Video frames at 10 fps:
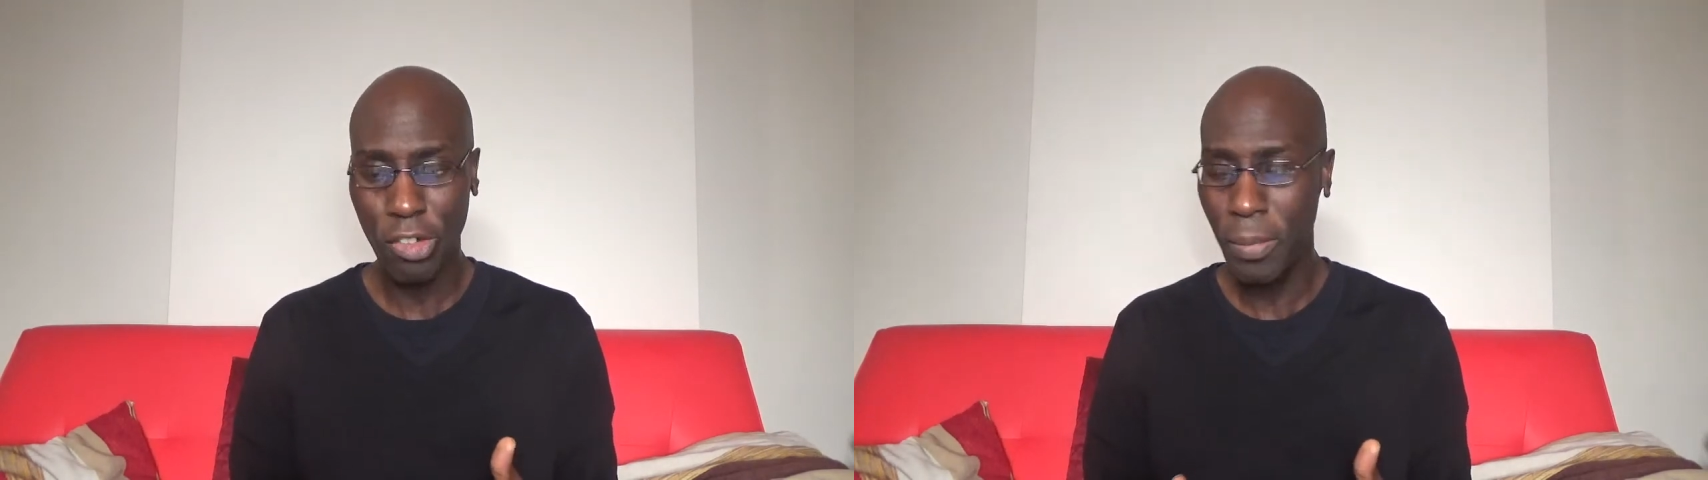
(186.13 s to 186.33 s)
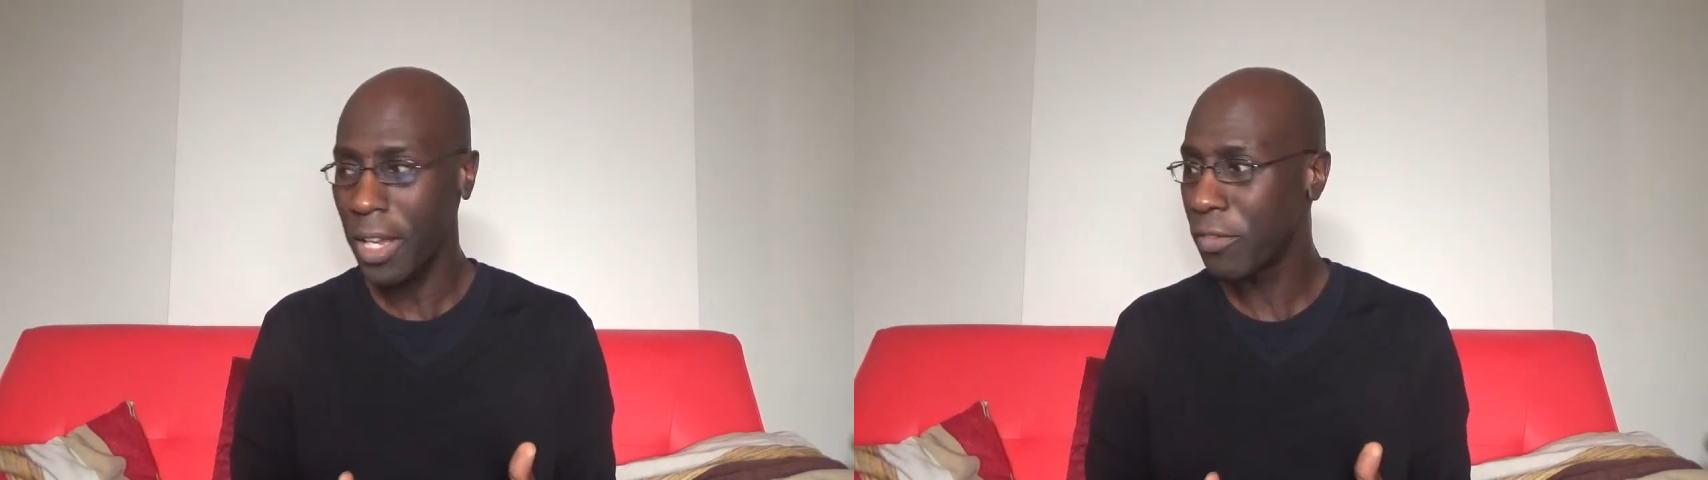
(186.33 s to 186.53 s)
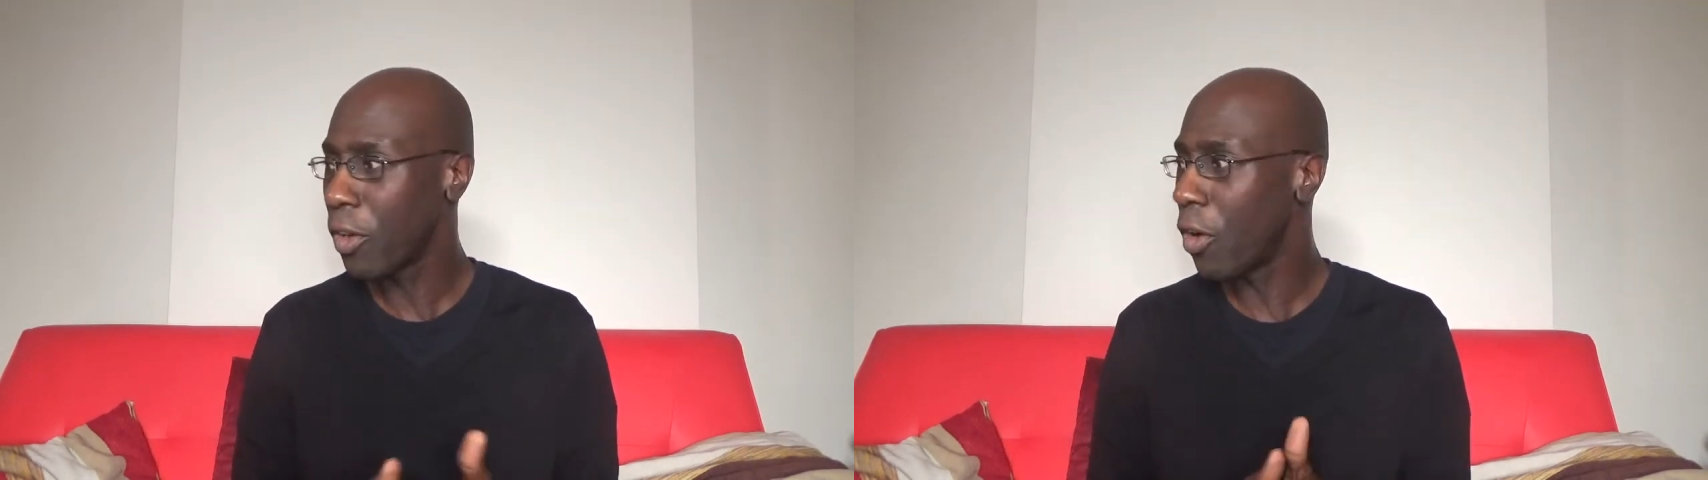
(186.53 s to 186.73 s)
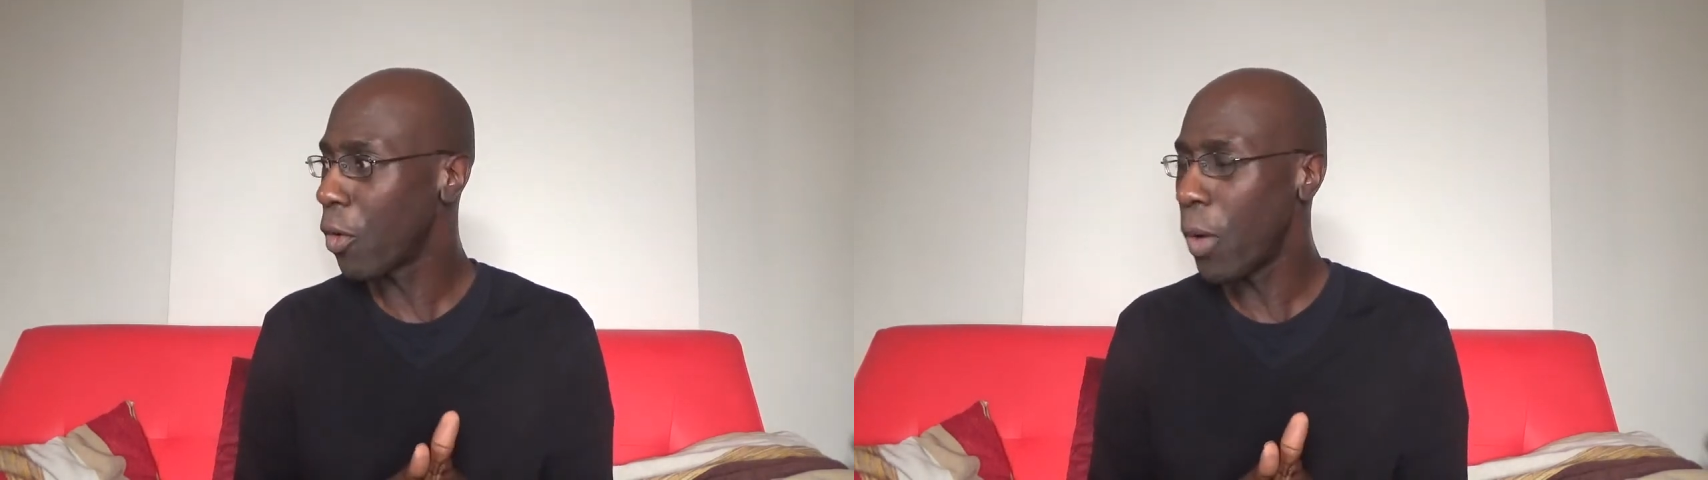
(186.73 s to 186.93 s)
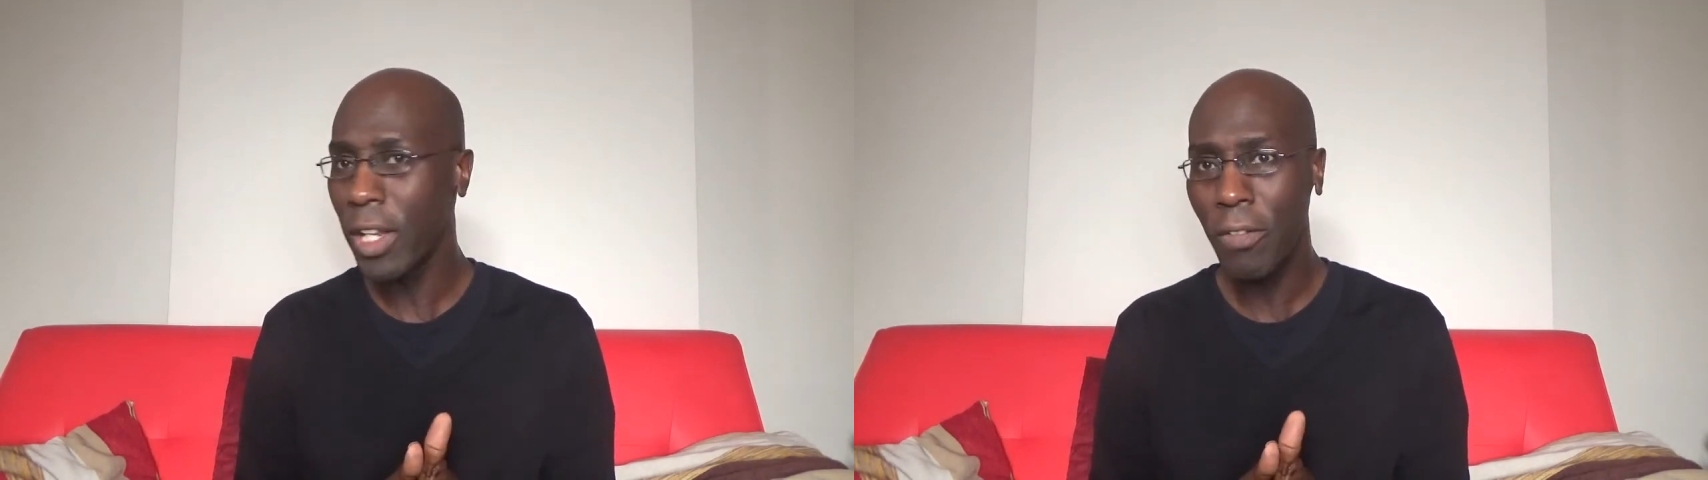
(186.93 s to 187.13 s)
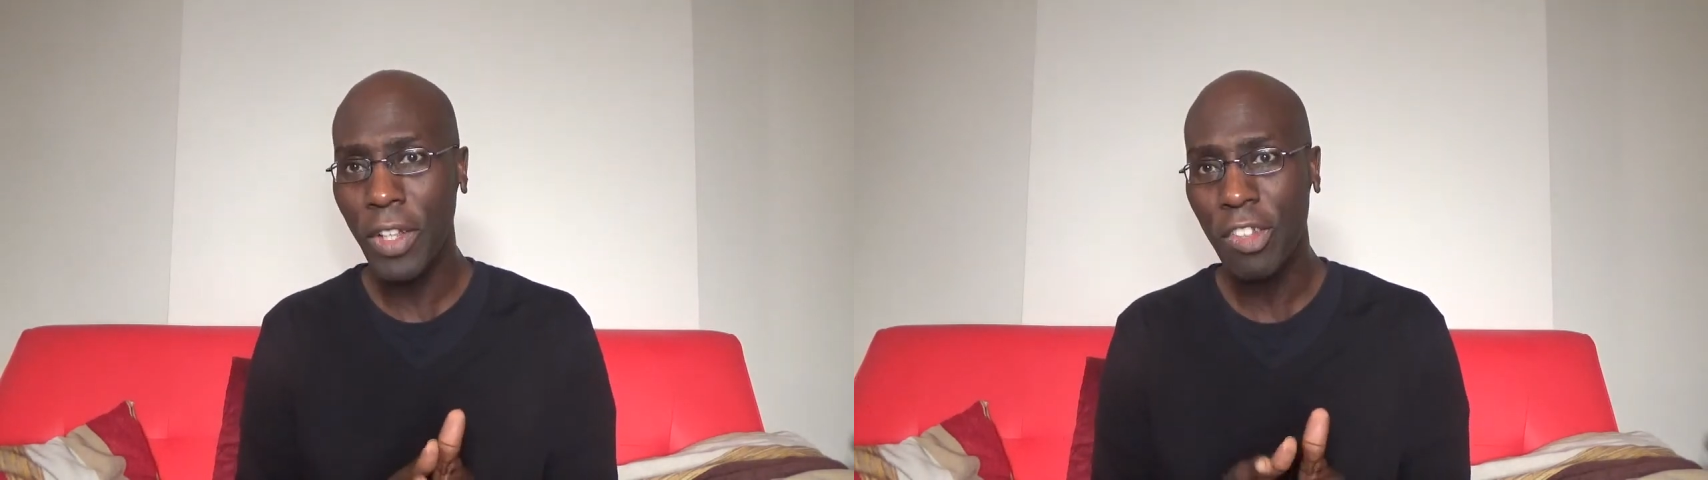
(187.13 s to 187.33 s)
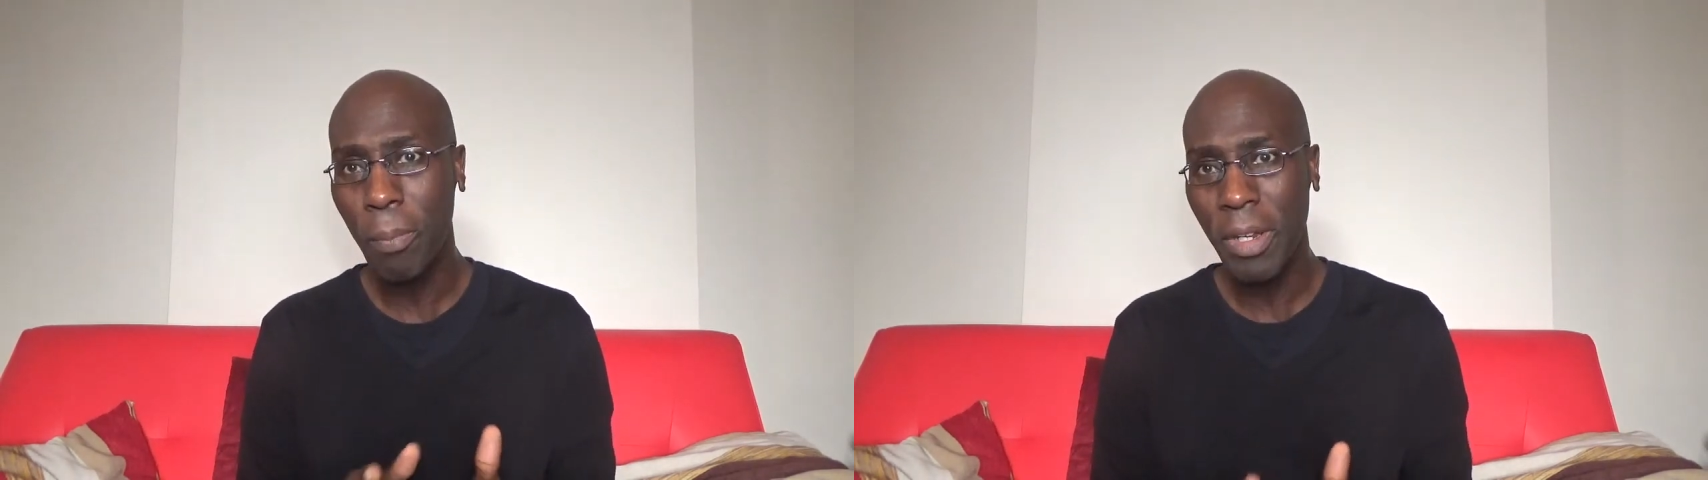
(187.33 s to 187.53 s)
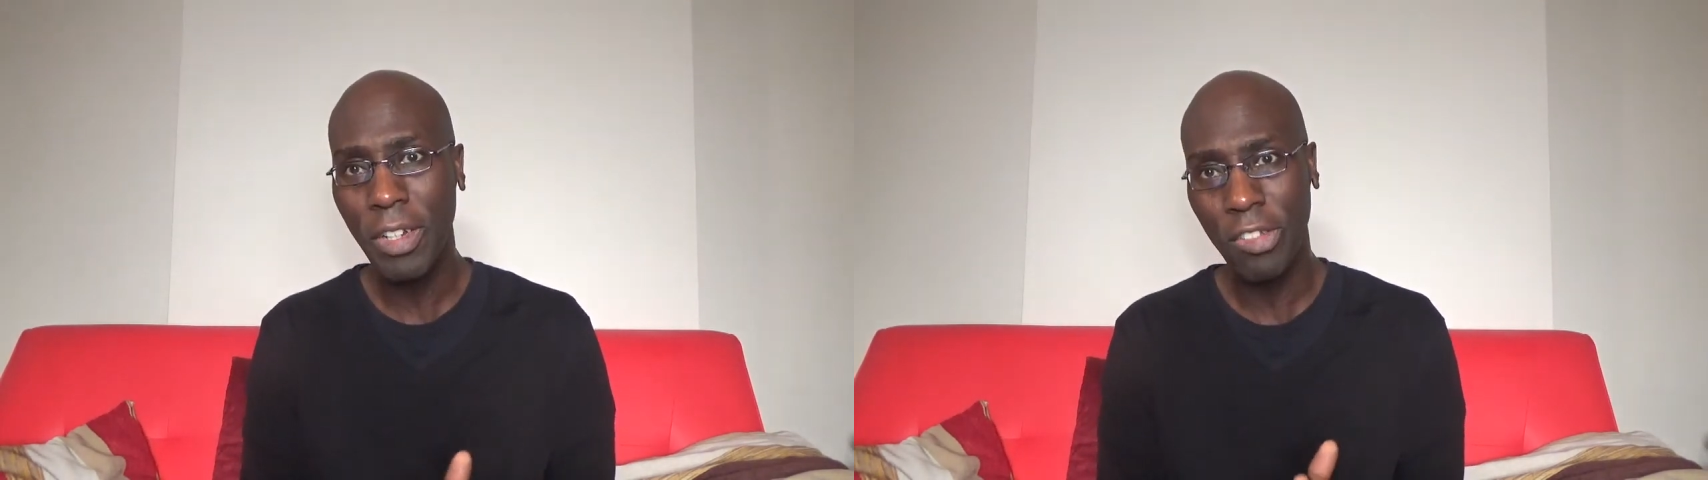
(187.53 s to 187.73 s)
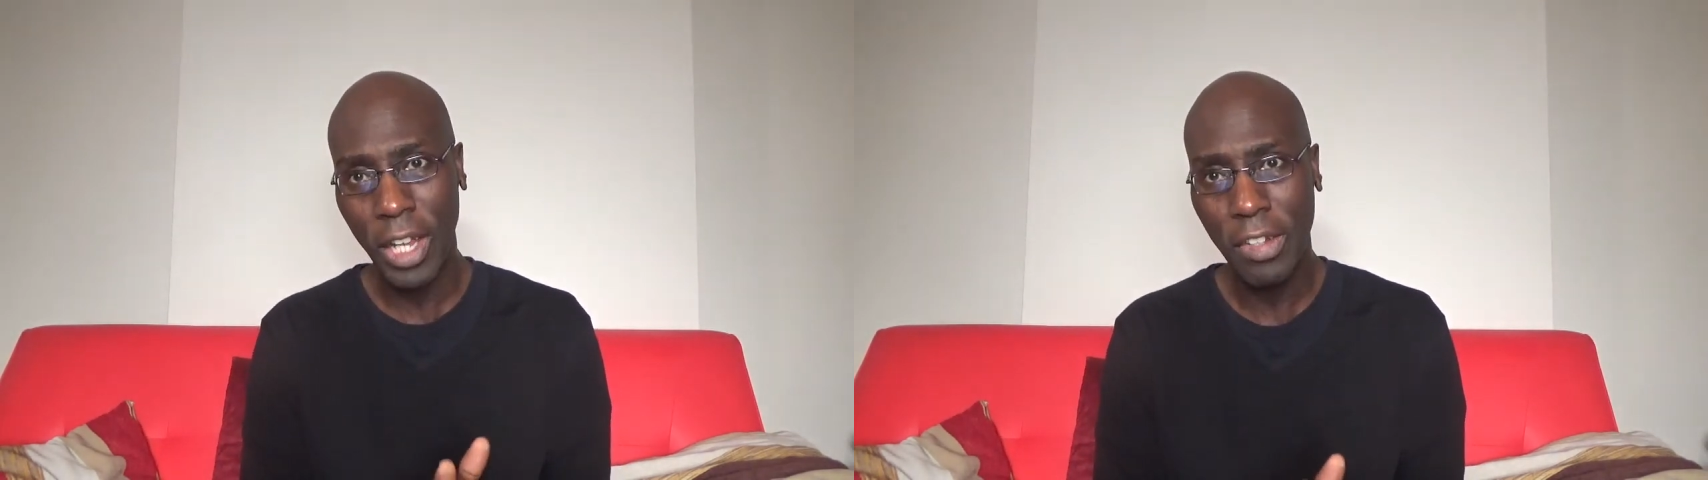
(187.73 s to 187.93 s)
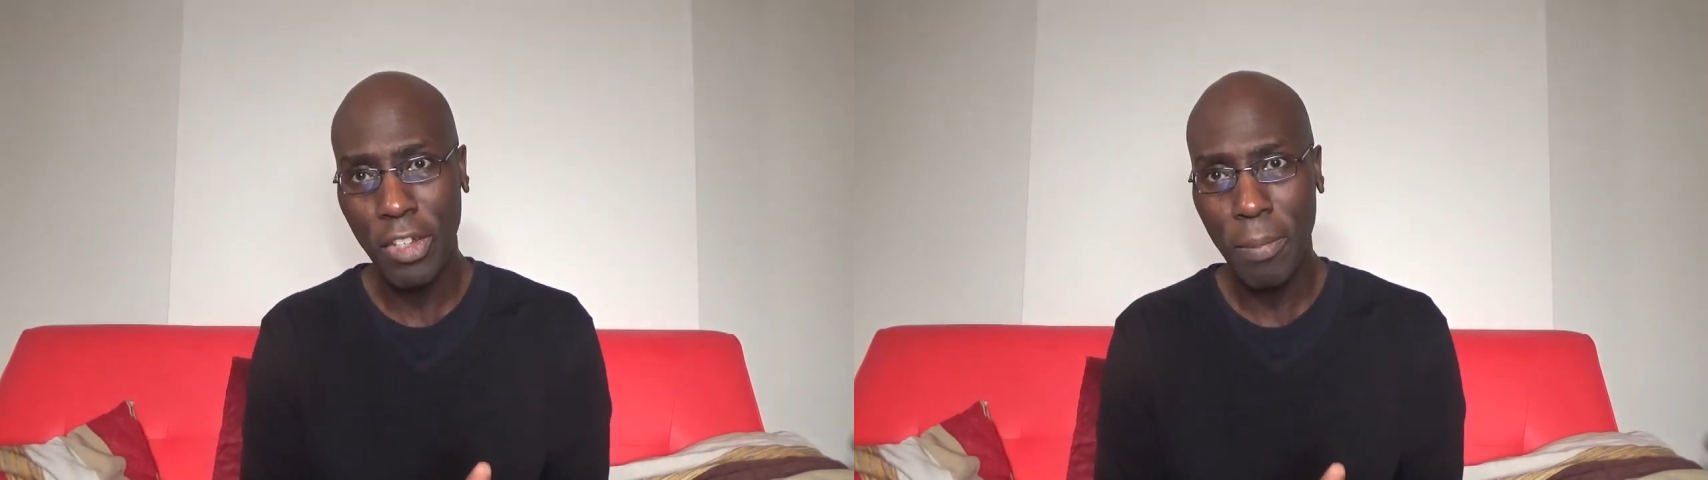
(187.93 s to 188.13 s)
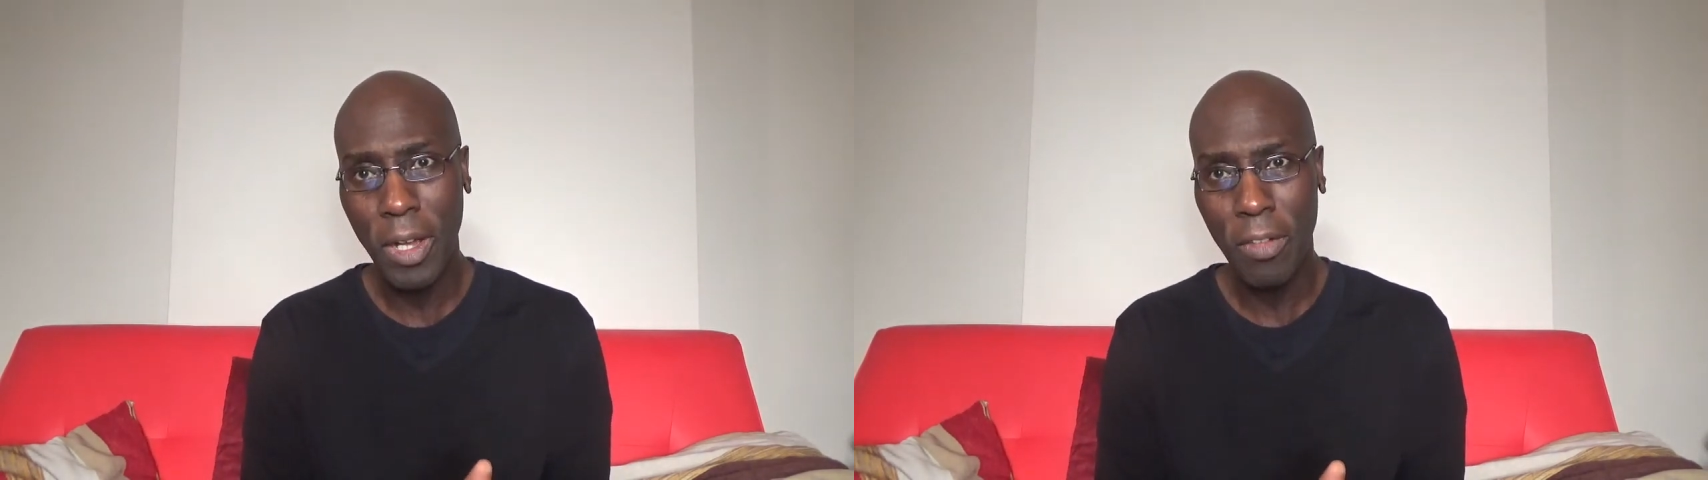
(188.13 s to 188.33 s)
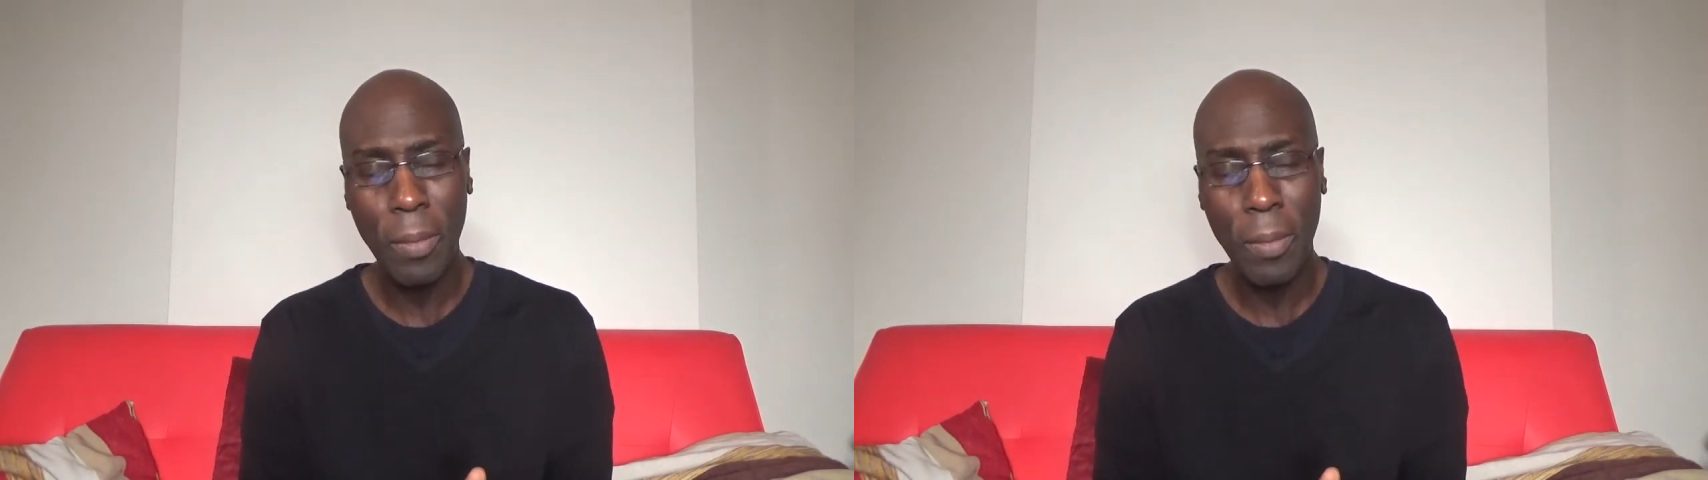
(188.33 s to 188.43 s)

You might have got quite a lot of experience under your belt.